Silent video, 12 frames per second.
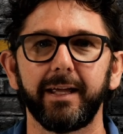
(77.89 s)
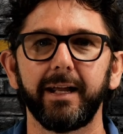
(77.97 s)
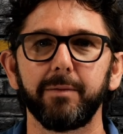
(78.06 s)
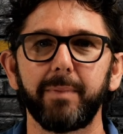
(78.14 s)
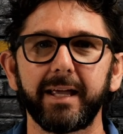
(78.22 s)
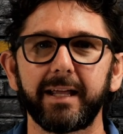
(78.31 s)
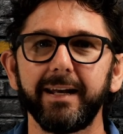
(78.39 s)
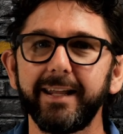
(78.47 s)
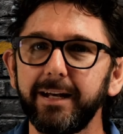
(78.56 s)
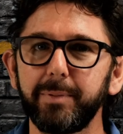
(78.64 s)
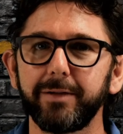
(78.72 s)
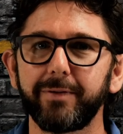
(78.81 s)
It'll make a
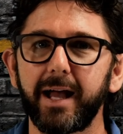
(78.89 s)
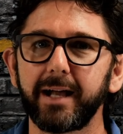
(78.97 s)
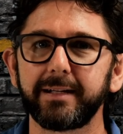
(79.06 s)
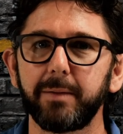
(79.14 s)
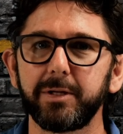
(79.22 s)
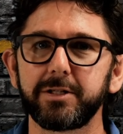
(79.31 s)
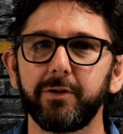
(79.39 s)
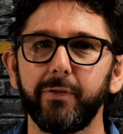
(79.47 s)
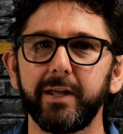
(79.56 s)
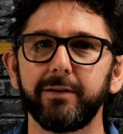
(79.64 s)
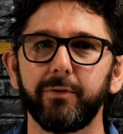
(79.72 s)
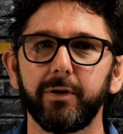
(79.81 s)
little bit of arc damage to
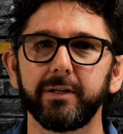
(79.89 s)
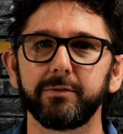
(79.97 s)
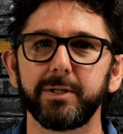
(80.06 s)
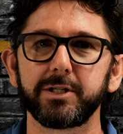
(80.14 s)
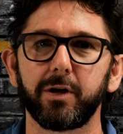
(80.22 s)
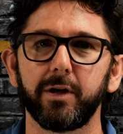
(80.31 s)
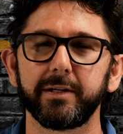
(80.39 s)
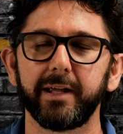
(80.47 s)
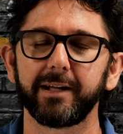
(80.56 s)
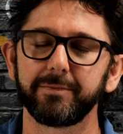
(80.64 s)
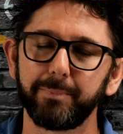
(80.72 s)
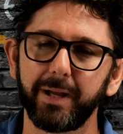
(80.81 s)
the inverter switch
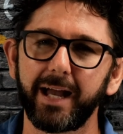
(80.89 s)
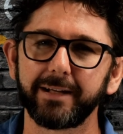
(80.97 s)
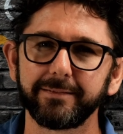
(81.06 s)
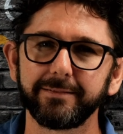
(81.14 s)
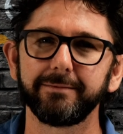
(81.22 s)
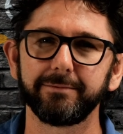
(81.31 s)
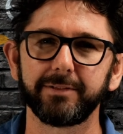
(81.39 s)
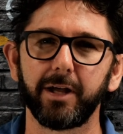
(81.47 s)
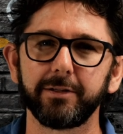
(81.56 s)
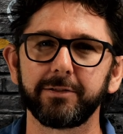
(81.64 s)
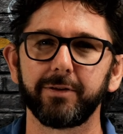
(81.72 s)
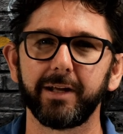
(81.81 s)
contacts, but
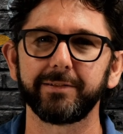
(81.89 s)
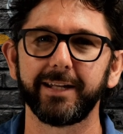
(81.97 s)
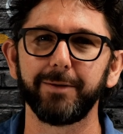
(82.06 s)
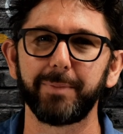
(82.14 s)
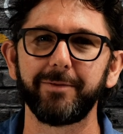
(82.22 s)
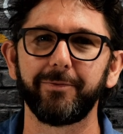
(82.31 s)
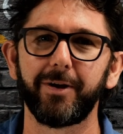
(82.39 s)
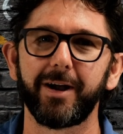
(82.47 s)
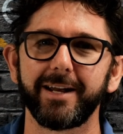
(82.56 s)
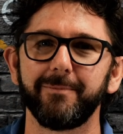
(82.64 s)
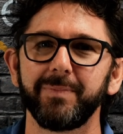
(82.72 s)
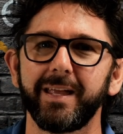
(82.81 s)
don't stress, it'll be
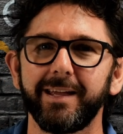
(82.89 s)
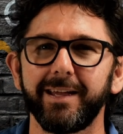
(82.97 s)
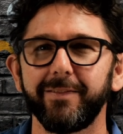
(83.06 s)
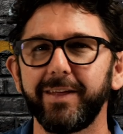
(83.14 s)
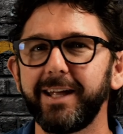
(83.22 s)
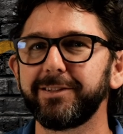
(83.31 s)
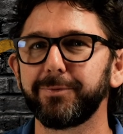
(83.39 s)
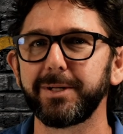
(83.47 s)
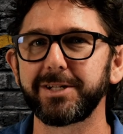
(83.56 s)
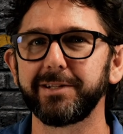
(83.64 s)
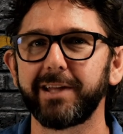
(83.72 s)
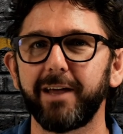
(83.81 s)
fine. These
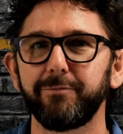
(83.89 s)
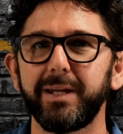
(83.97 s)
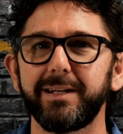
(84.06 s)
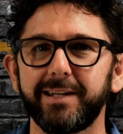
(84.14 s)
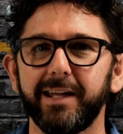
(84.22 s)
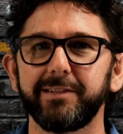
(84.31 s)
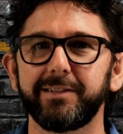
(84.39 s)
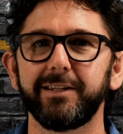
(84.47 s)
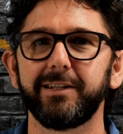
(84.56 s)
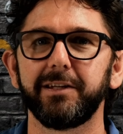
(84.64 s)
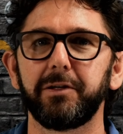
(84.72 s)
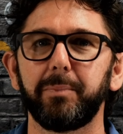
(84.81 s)
switches have been
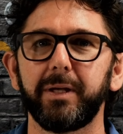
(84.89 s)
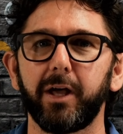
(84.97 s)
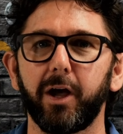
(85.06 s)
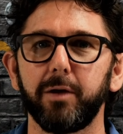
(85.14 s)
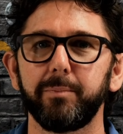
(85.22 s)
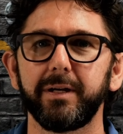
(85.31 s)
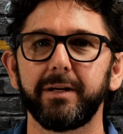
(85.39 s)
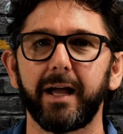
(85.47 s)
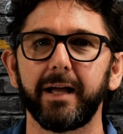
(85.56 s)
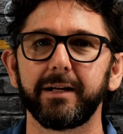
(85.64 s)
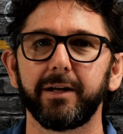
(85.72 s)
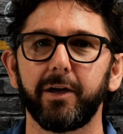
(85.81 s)
tested to be opened
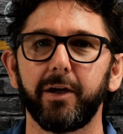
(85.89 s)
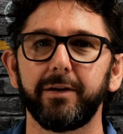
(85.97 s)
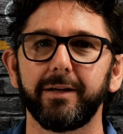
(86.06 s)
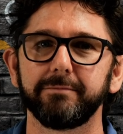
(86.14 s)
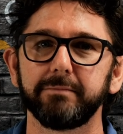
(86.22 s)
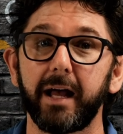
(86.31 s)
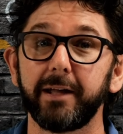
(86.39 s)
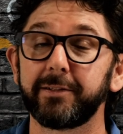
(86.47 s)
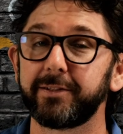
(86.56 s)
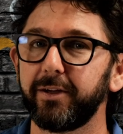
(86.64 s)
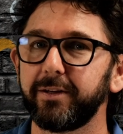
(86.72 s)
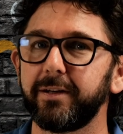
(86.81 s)
under load a
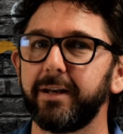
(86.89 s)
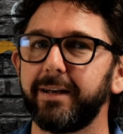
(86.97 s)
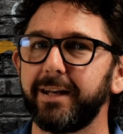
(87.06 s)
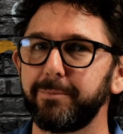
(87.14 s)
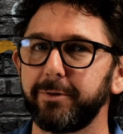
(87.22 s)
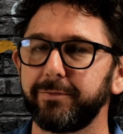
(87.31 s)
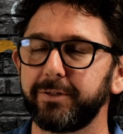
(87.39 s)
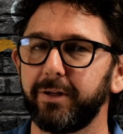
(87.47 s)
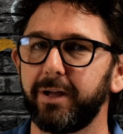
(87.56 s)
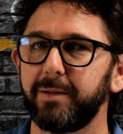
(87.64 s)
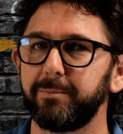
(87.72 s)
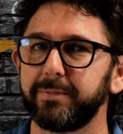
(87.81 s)
certain number of
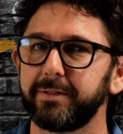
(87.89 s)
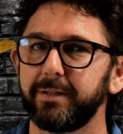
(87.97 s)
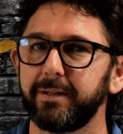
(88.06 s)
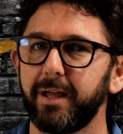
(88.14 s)
times.